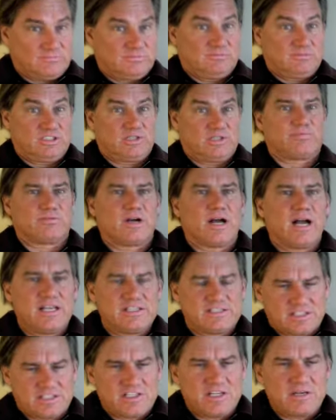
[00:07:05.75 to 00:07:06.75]
surprised
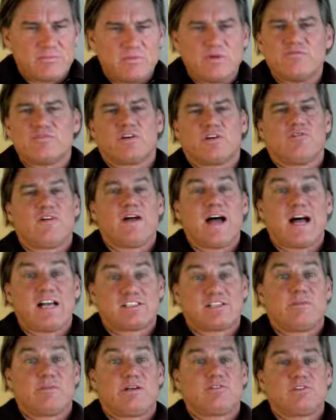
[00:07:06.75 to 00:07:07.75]
to see it move so
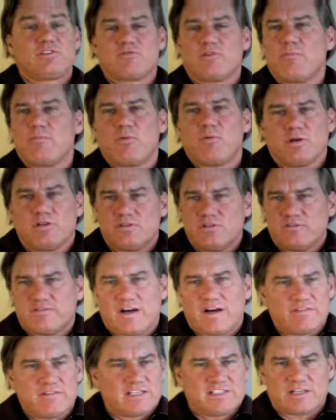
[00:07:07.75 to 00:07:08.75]
fast. I mean, it was
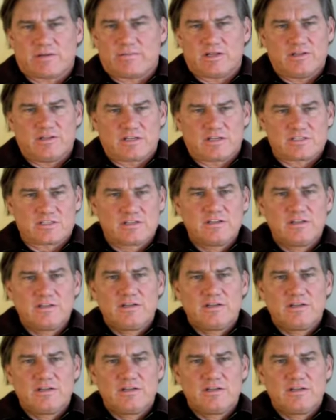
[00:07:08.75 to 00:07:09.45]
3.25 last time I looked.